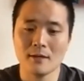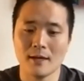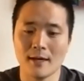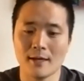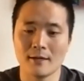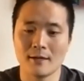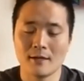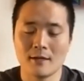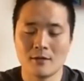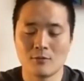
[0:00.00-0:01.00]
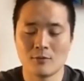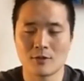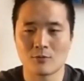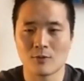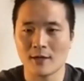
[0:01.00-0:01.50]
And when the
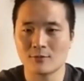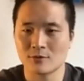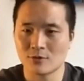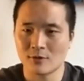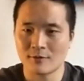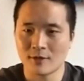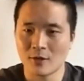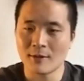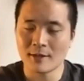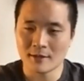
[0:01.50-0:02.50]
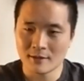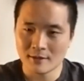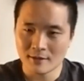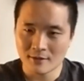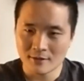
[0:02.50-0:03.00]
riots were sort of going
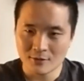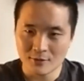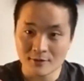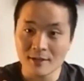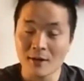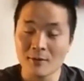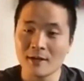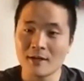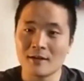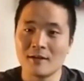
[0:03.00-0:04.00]
to this area,